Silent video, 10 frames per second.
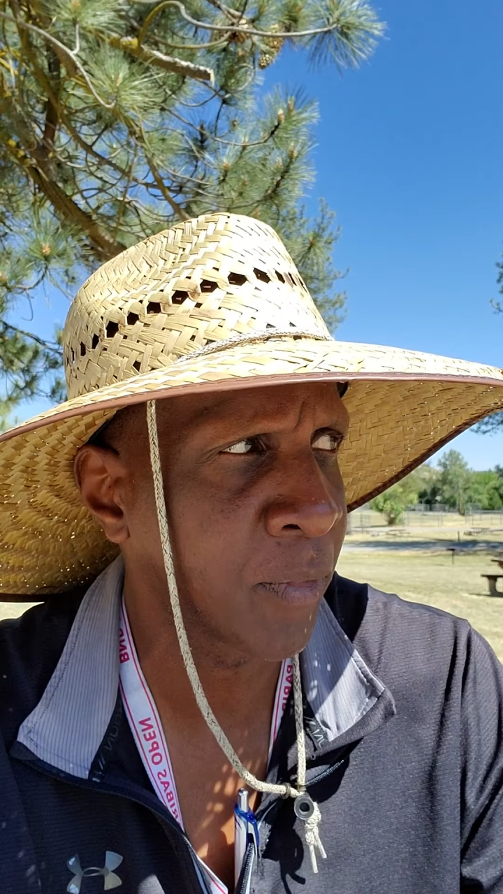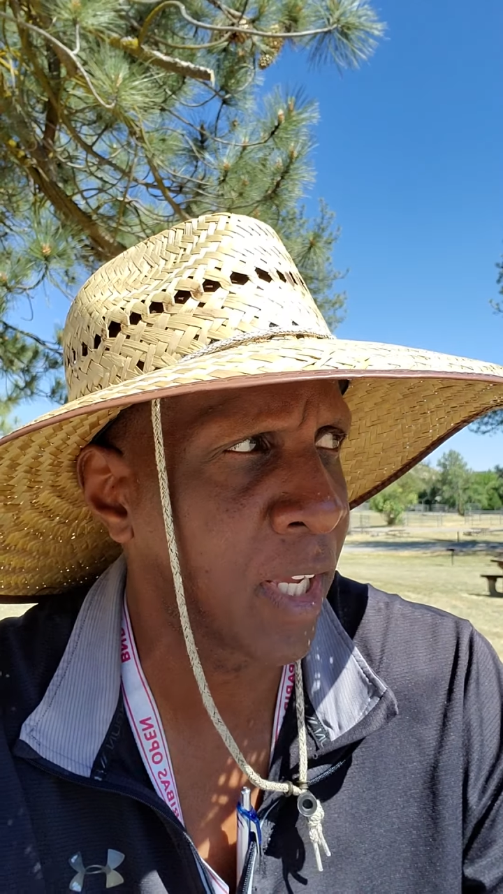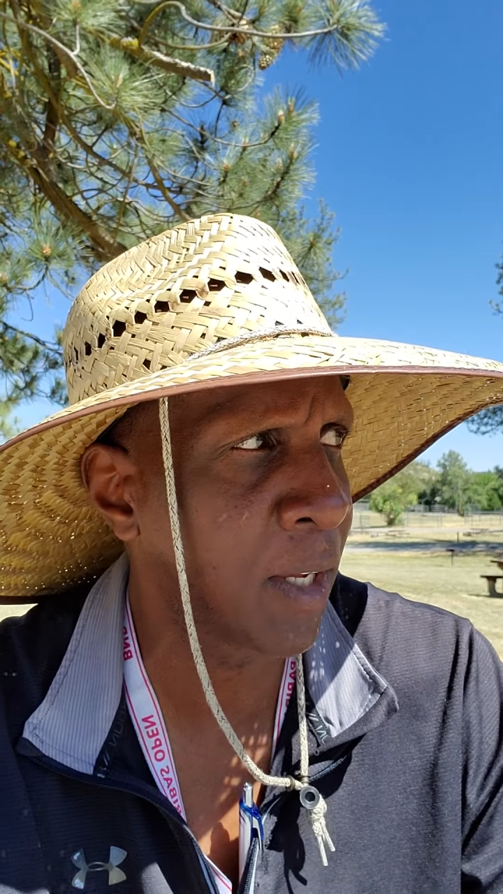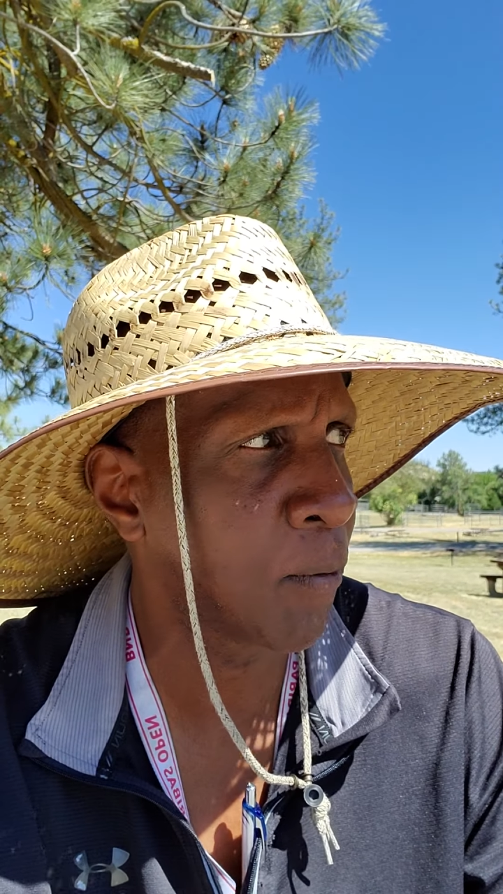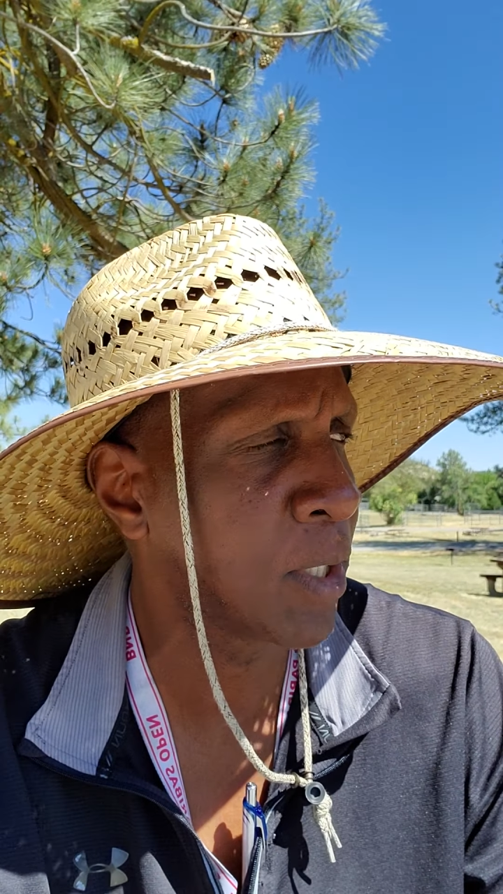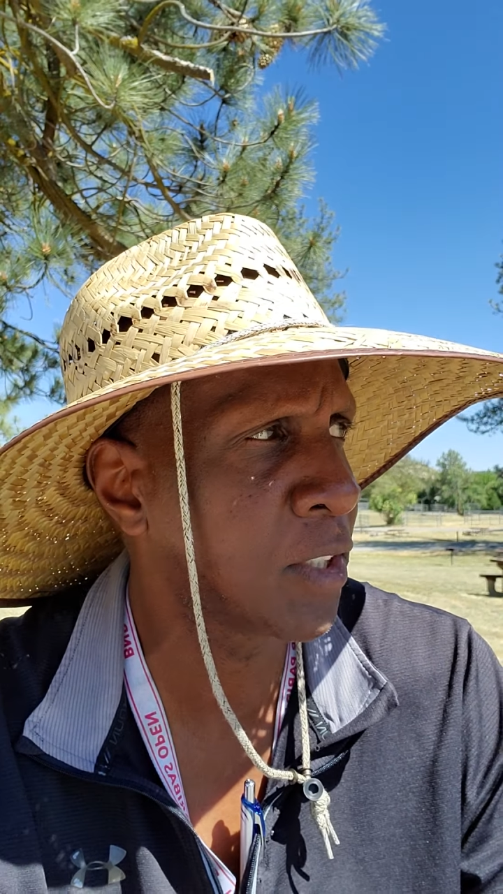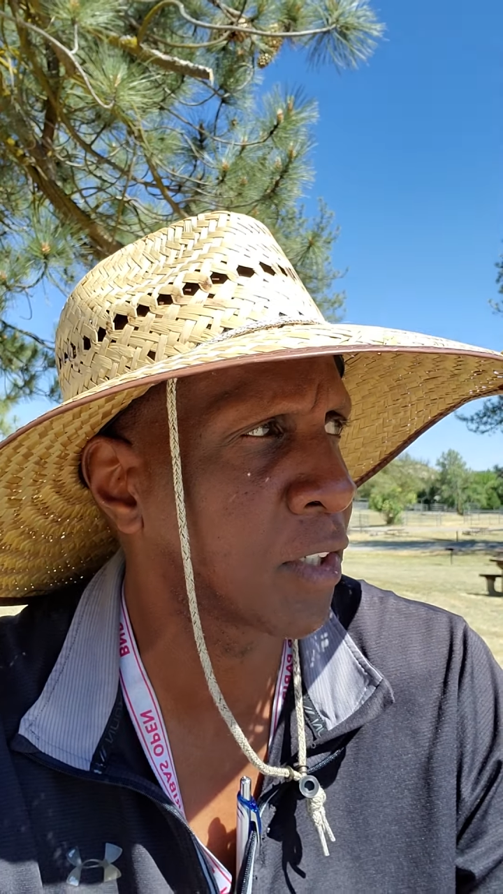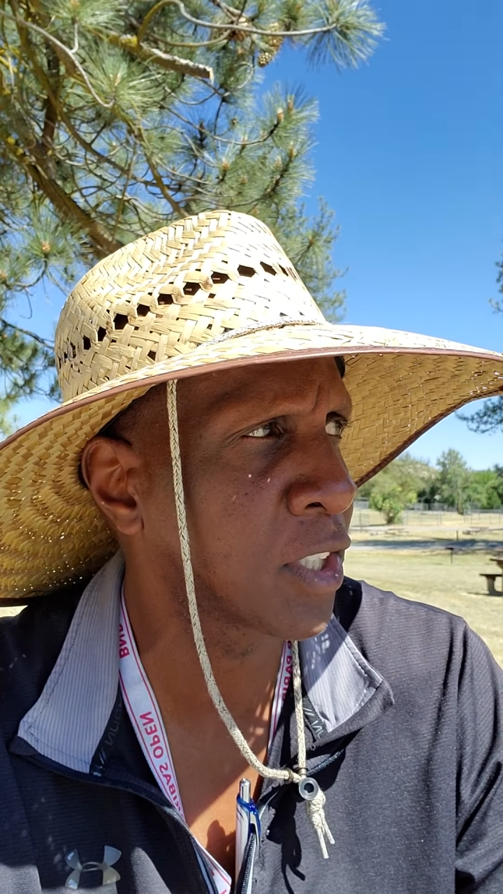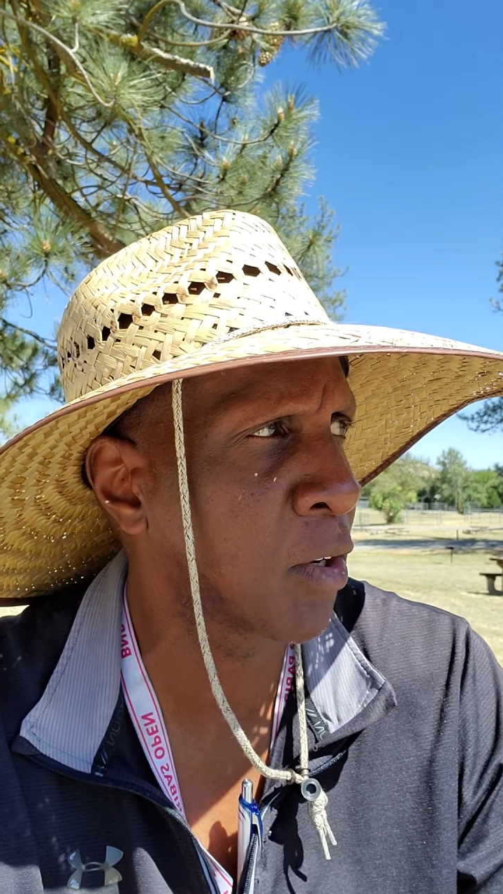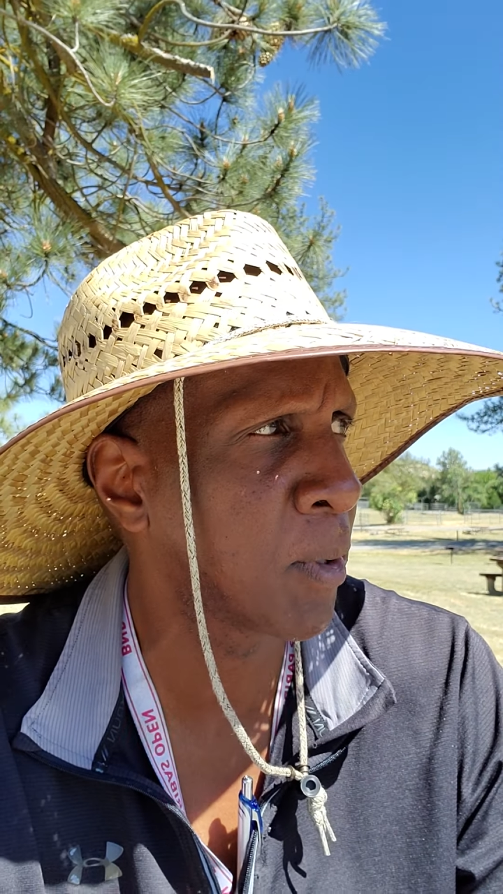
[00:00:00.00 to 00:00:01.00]
Hey, we took
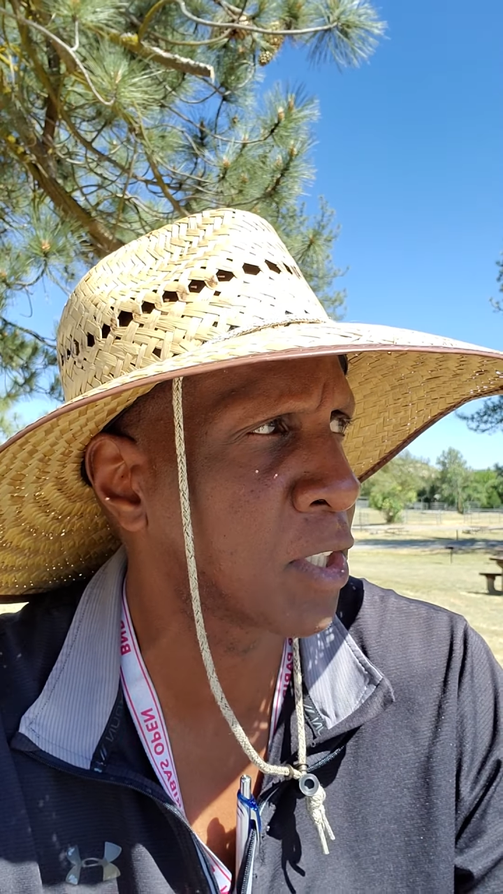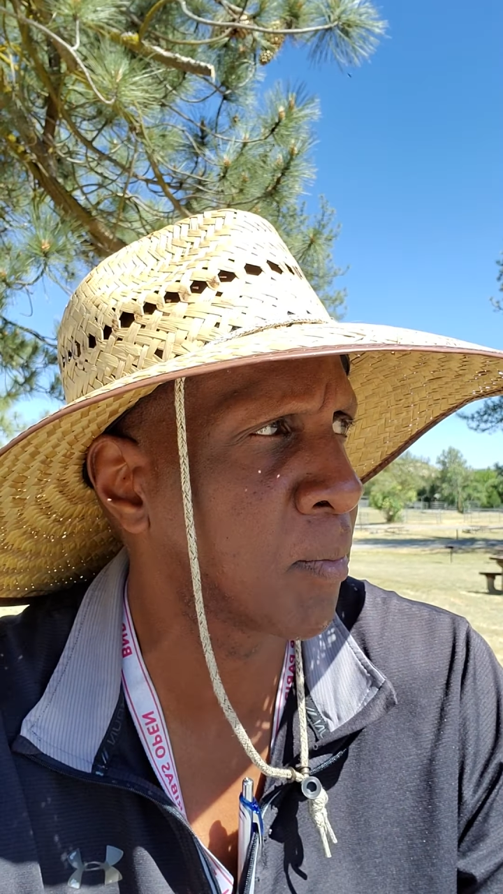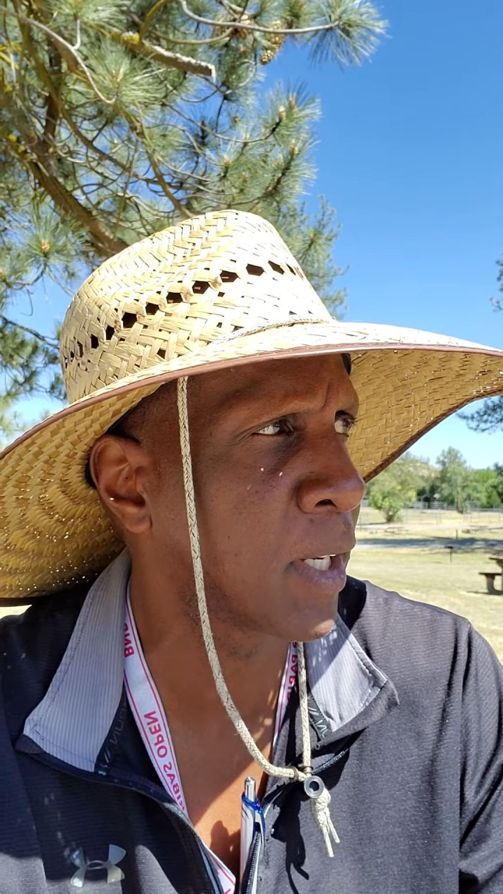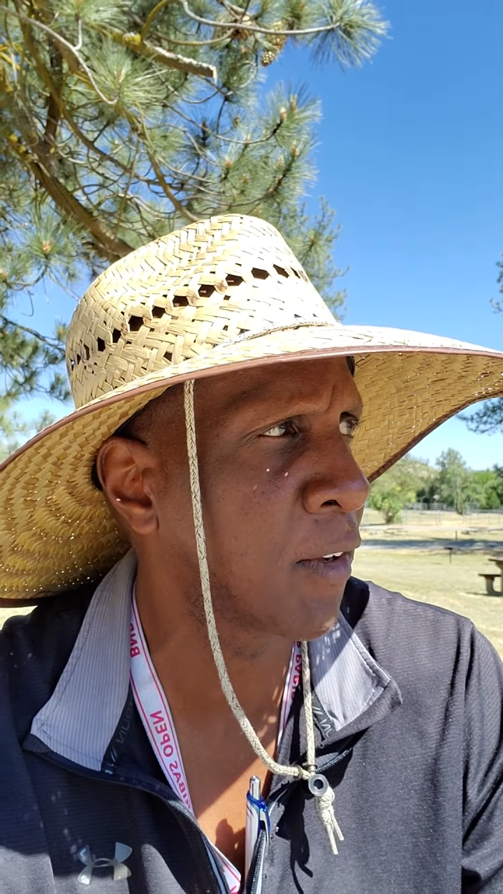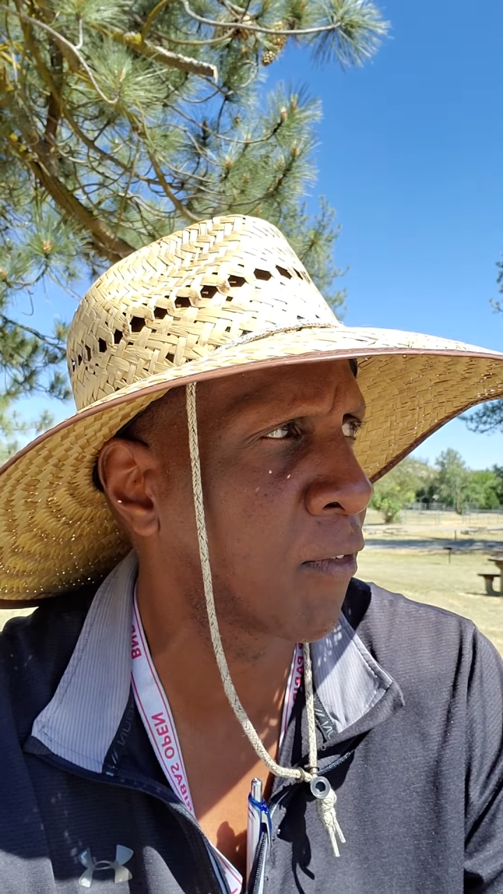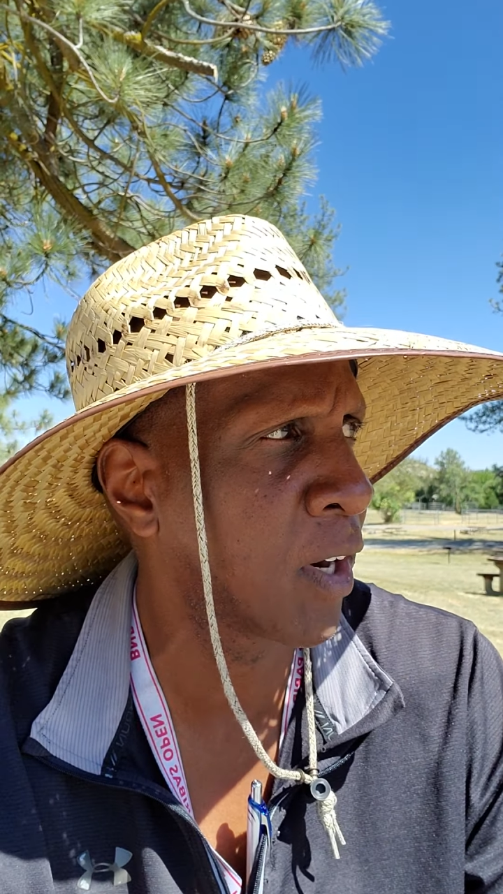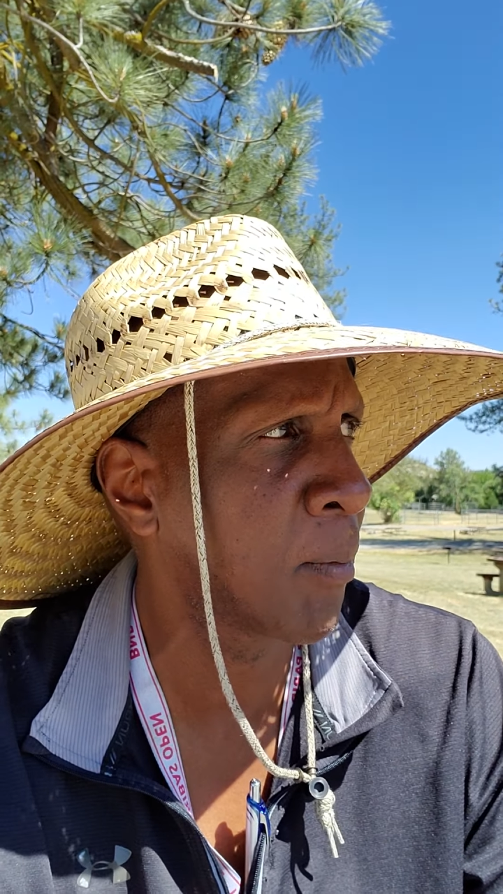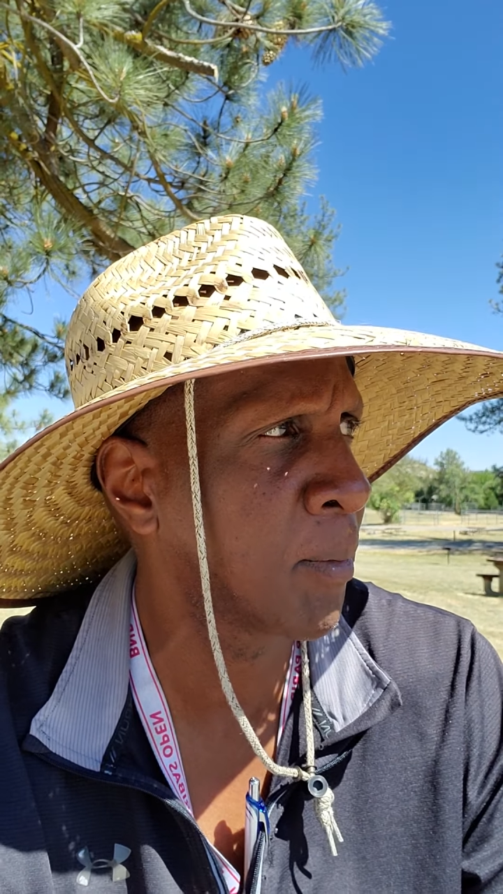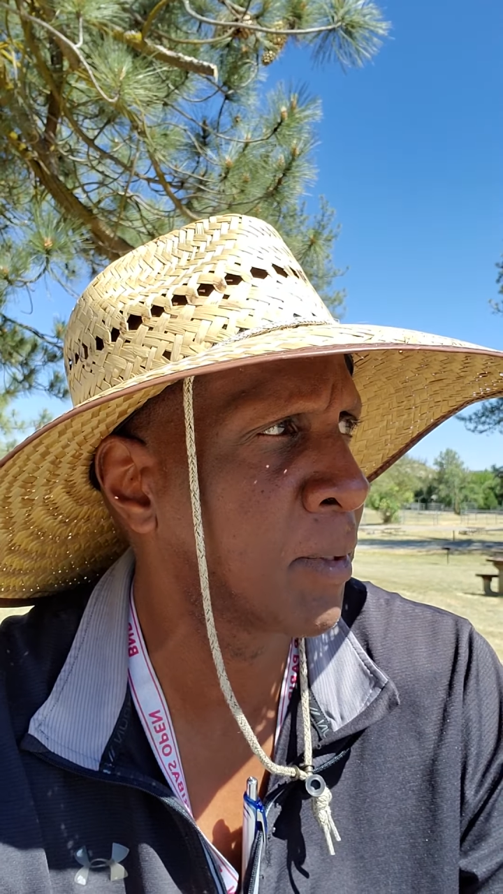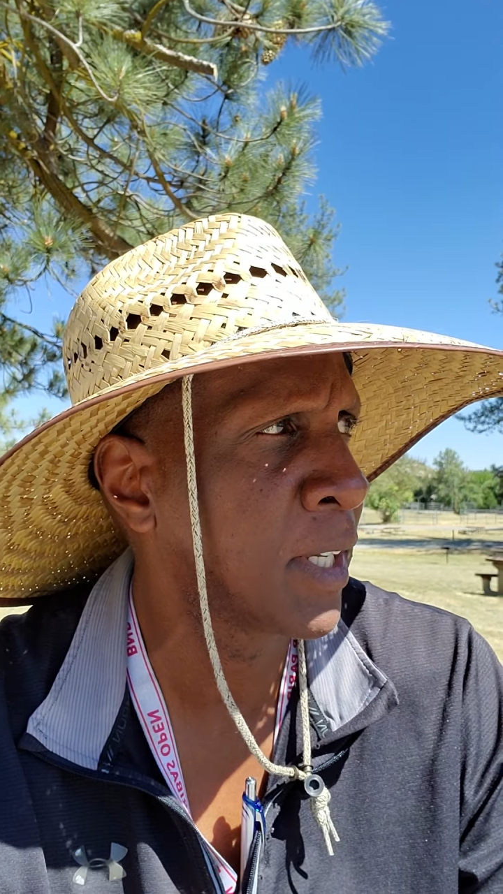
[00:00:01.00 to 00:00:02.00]
so much money from
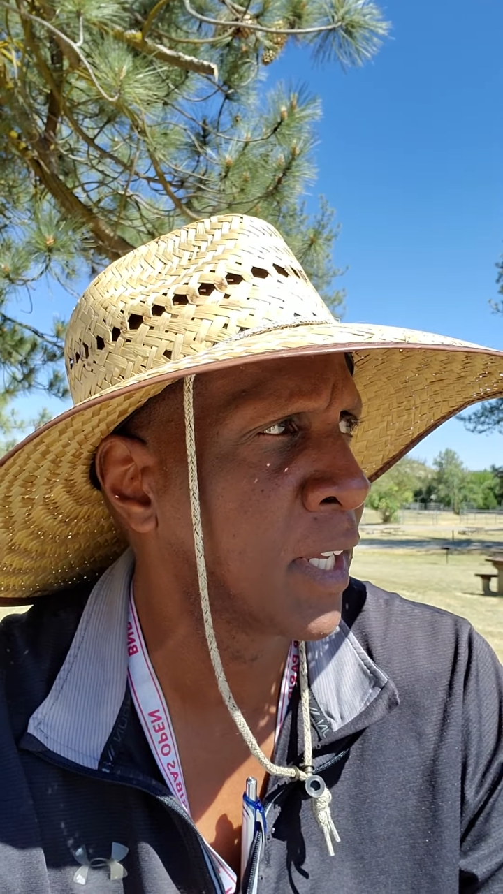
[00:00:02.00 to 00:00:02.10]
them.